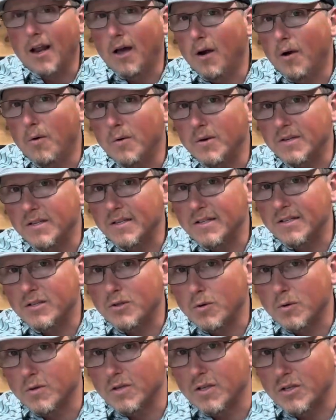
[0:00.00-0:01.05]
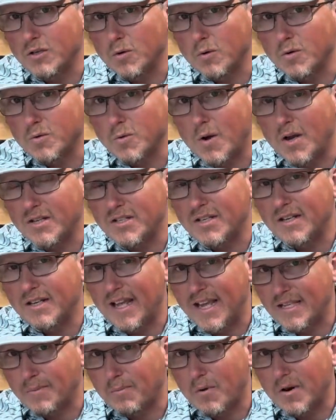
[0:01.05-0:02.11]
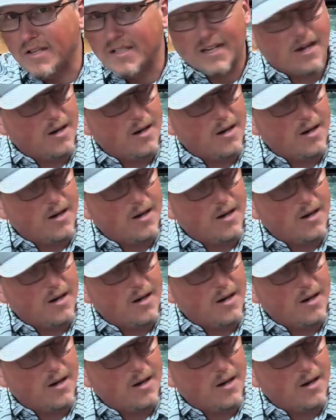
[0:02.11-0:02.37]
which is the George Washington, has a president